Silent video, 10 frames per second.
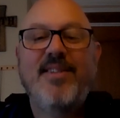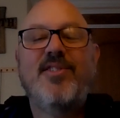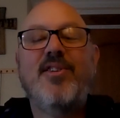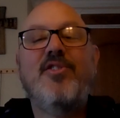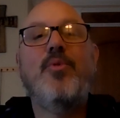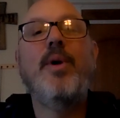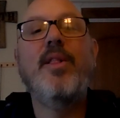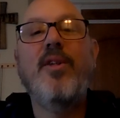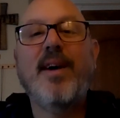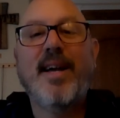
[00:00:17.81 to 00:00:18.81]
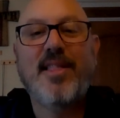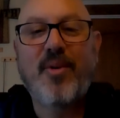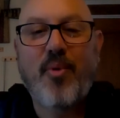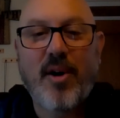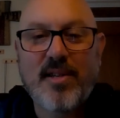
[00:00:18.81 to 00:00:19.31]
So, do we look at the
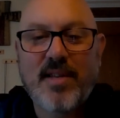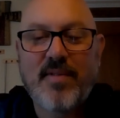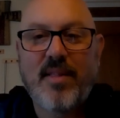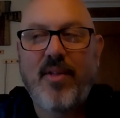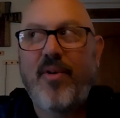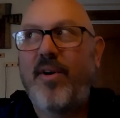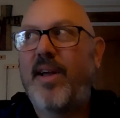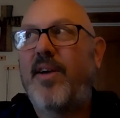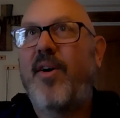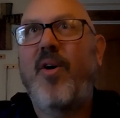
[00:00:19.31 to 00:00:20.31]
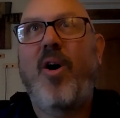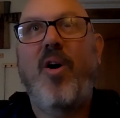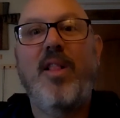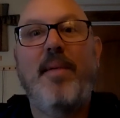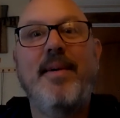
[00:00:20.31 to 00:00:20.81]
works of the Lord and go,
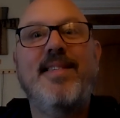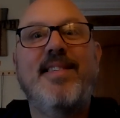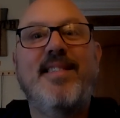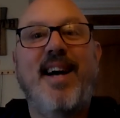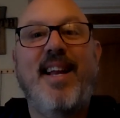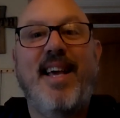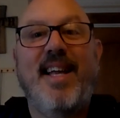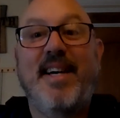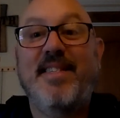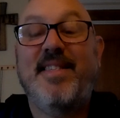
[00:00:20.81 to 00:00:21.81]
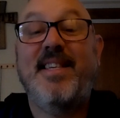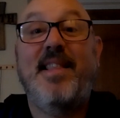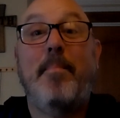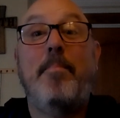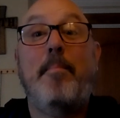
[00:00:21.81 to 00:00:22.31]
oh, let me study it and see
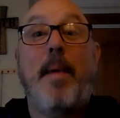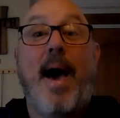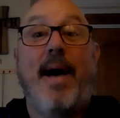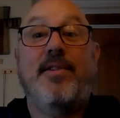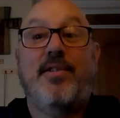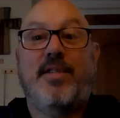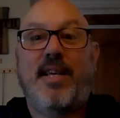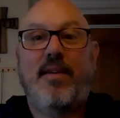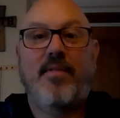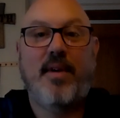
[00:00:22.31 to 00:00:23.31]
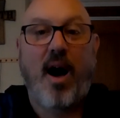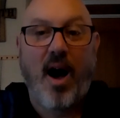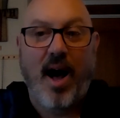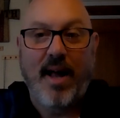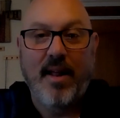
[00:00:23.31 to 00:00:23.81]
the majesty of
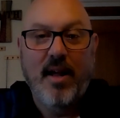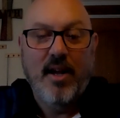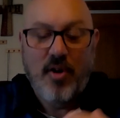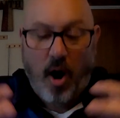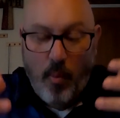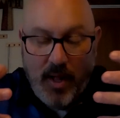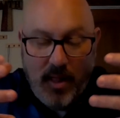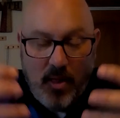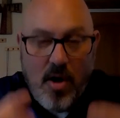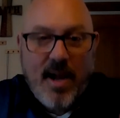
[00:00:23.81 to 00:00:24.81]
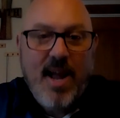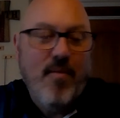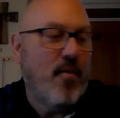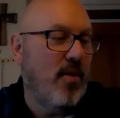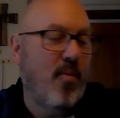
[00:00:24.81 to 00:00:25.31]
God? Are we looking
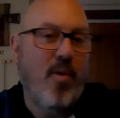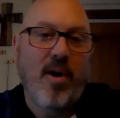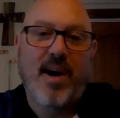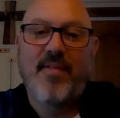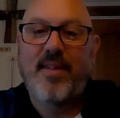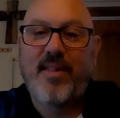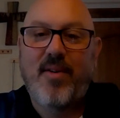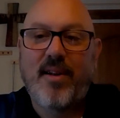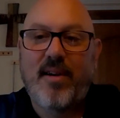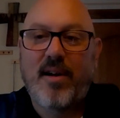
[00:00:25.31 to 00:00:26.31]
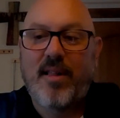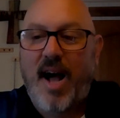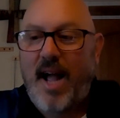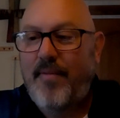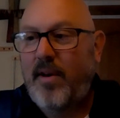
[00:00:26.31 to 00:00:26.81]
for the work of the Lord in our
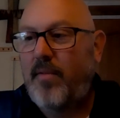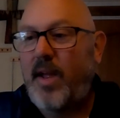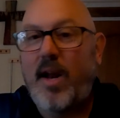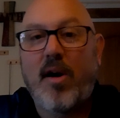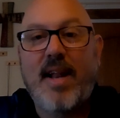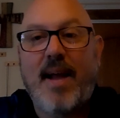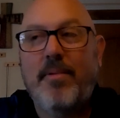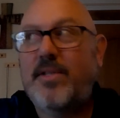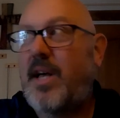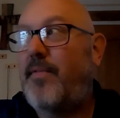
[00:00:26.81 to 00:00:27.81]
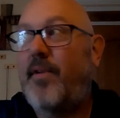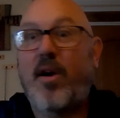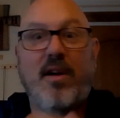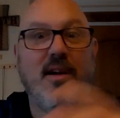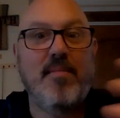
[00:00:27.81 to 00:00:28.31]
life, and in our neighbor's life, in
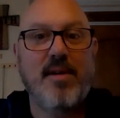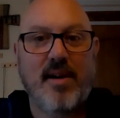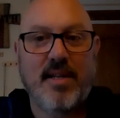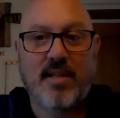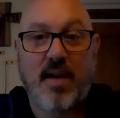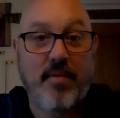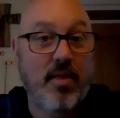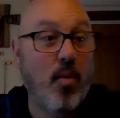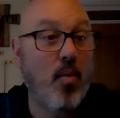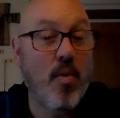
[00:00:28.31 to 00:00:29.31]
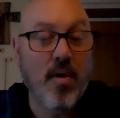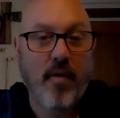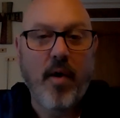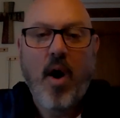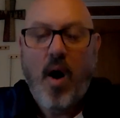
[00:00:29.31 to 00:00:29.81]
our community's life, in the
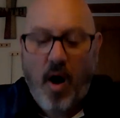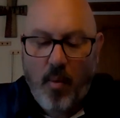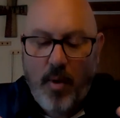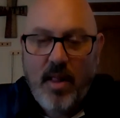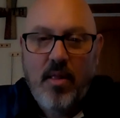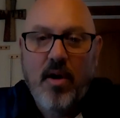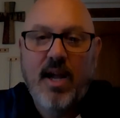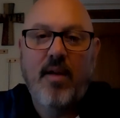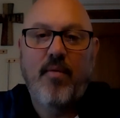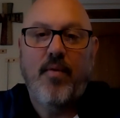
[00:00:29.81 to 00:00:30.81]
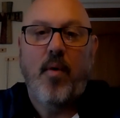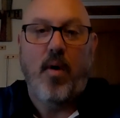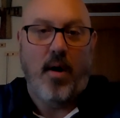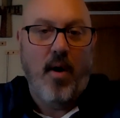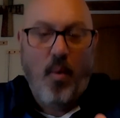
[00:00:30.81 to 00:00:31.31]
world? Are we looking
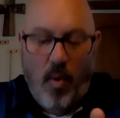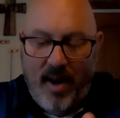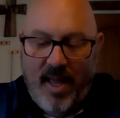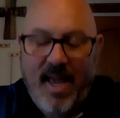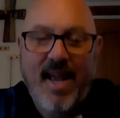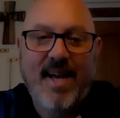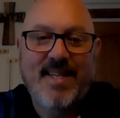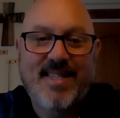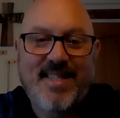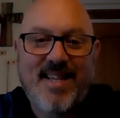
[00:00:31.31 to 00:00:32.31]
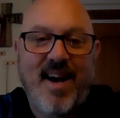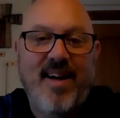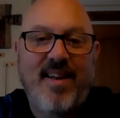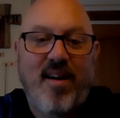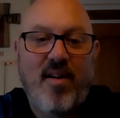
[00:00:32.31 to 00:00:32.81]
for what He has
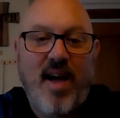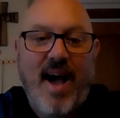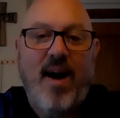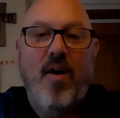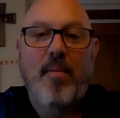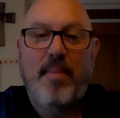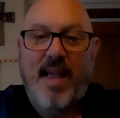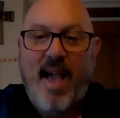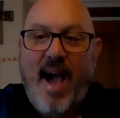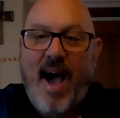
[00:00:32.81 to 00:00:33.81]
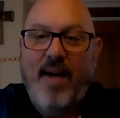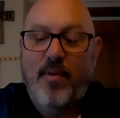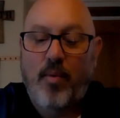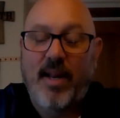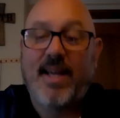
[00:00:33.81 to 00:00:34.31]
done on our behalf
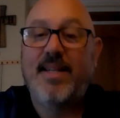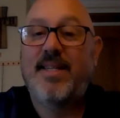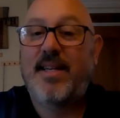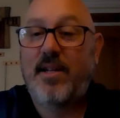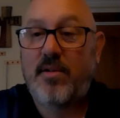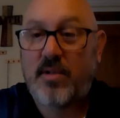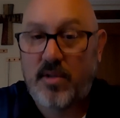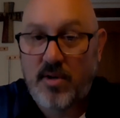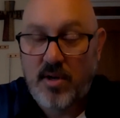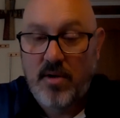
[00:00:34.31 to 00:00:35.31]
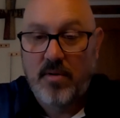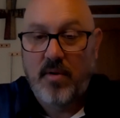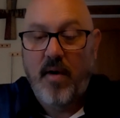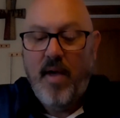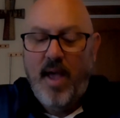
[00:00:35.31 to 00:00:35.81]
and what He continues to do?